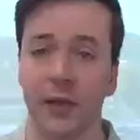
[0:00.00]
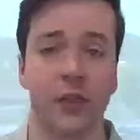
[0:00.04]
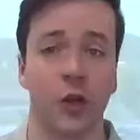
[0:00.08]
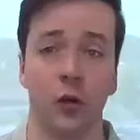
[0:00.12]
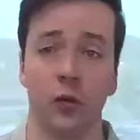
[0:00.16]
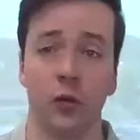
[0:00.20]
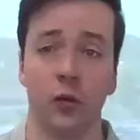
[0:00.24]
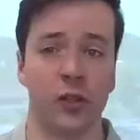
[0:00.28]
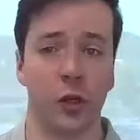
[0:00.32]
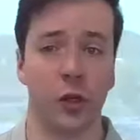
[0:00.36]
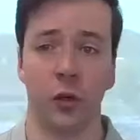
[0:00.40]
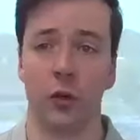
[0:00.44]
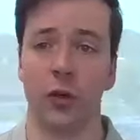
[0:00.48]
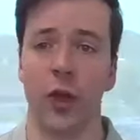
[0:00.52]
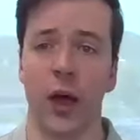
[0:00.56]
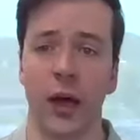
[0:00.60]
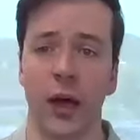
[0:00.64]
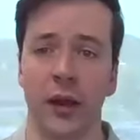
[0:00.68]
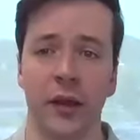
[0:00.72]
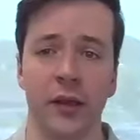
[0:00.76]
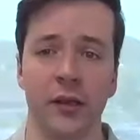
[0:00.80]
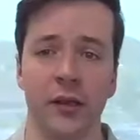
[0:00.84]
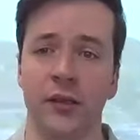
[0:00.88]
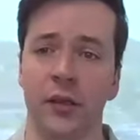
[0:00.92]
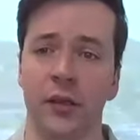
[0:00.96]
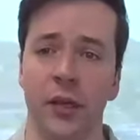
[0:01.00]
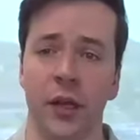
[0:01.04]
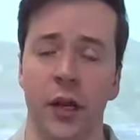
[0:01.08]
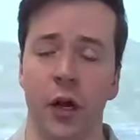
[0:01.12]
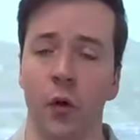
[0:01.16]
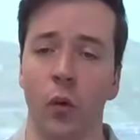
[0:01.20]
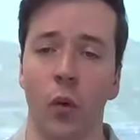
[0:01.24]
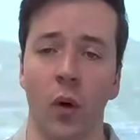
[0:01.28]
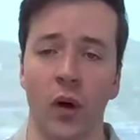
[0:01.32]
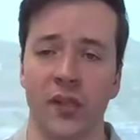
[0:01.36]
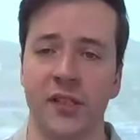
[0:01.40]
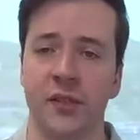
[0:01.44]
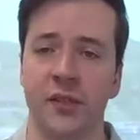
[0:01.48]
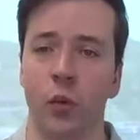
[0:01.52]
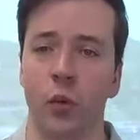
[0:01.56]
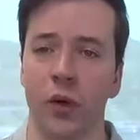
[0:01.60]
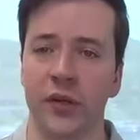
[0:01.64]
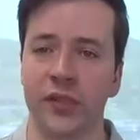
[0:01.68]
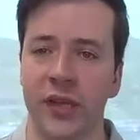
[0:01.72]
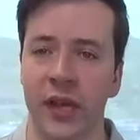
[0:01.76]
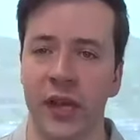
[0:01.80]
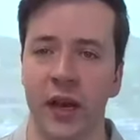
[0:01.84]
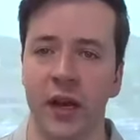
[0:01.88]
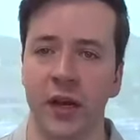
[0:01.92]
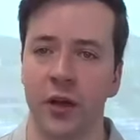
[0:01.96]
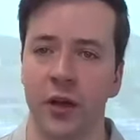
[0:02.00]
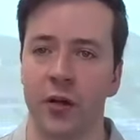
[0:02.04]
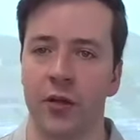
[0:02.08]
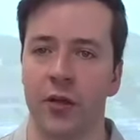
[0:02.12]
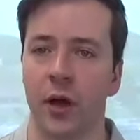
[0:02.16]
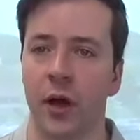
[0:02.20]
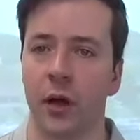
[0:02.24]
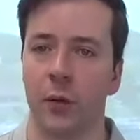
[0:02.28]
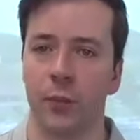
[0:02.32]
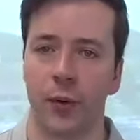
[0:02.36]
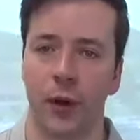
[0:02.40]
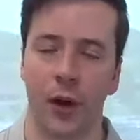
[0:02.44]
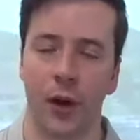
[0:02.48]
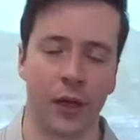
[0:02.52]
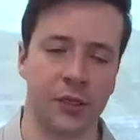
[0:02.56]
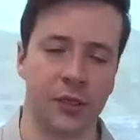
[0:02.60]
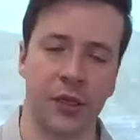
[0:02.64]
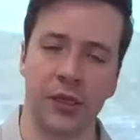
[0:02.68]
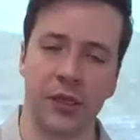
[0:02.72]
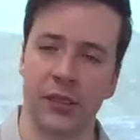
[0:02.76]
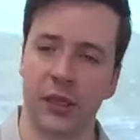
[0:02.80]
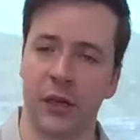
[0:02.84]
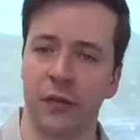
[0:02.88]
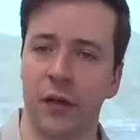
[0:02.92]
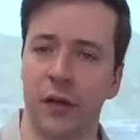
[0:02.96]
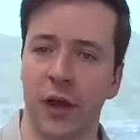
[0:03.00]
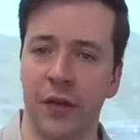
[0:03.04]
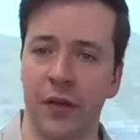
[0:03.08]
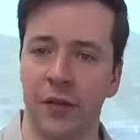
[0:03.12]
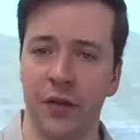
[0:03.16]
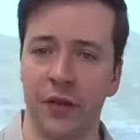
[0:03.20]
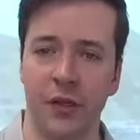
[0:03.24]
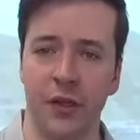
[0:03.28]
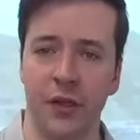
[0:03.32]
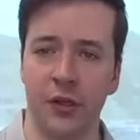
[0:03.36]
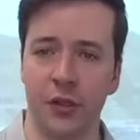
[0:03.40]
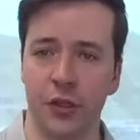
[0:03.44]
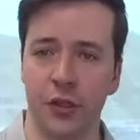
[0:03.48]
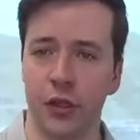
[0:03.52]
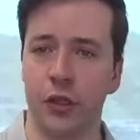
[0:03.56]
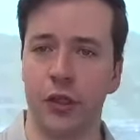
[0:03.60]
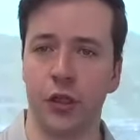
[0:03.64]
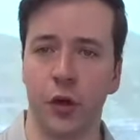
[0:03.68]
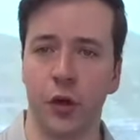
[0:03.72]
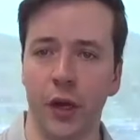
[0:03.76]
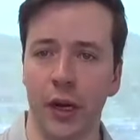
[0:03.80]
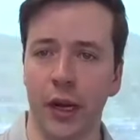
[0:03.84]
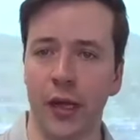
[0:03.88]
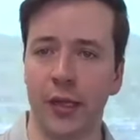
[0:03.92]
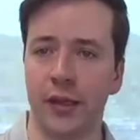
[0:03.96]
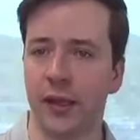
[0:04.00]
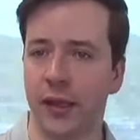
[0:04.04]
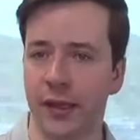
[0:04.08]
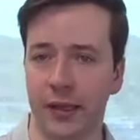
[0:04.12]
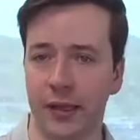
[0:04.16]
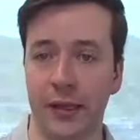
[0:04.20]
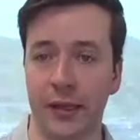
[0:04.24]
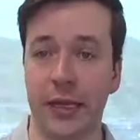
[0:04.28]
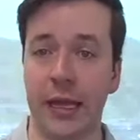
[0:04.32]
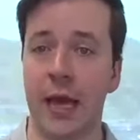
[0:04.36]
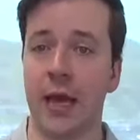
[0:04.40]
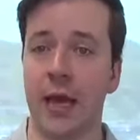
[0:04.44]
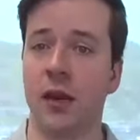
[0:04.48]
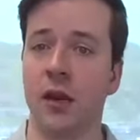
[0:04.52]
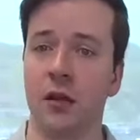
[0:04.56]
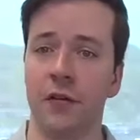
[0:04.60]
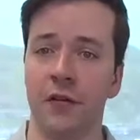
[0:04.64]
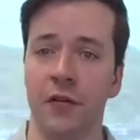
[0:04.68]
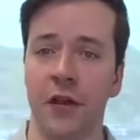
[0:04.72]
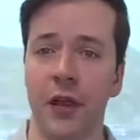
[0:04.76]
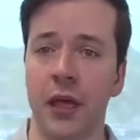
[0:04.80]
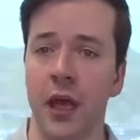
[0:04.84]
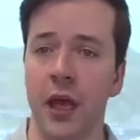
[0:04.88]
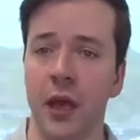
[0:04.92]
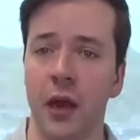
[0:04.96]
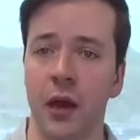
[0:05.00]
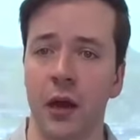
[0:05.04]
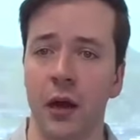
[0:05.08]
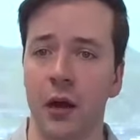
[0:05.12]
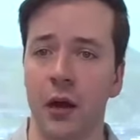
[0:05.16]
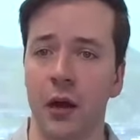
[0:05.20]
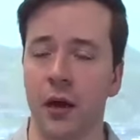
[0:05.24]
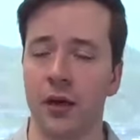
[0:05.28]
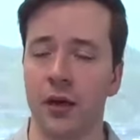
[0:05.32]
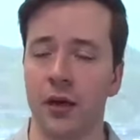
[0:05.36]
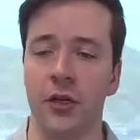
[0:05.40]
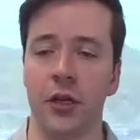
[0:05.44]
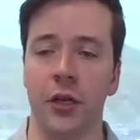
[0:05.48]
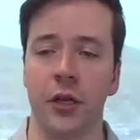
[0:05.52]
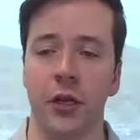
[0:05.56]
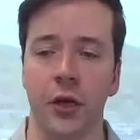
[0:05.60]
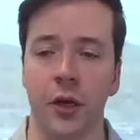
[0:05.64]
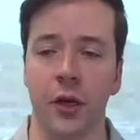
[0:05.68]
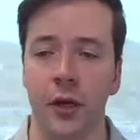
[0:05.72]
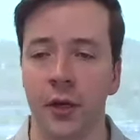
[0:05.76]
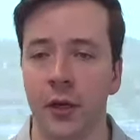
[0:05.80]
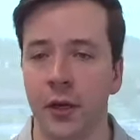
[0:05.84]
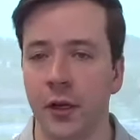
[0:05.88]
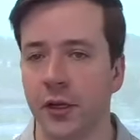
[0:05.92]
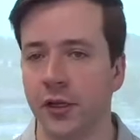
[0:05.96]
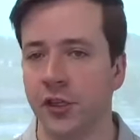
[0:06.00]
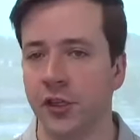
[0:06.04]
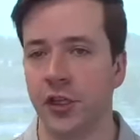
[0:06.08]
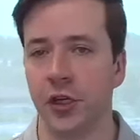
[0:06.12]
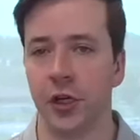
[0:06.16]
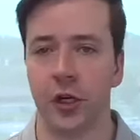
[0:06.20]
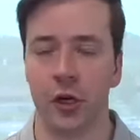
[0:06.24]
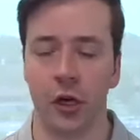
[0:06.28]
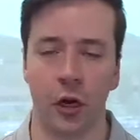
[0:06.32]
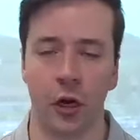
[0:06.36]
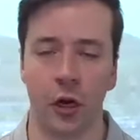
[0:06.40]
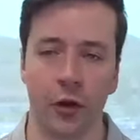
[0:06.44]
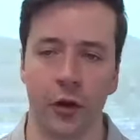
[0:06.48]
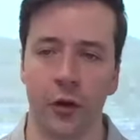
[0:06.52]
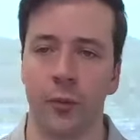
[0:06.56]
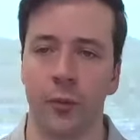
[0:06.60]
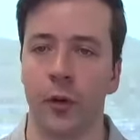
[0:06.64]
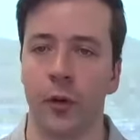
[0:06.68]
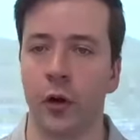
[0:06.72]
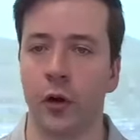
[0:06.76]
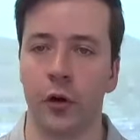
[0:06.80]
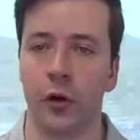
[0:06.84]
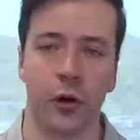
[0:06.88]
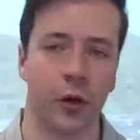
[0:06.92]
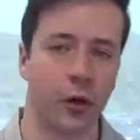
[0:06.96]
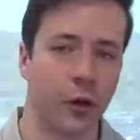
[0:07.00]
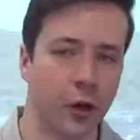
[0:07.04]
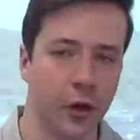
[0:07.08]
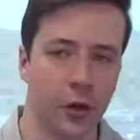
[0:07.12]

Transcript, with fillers: So that is, you know, what's kind of your thought process? Do you do it at like the end of the year, and do you Do you call your broker?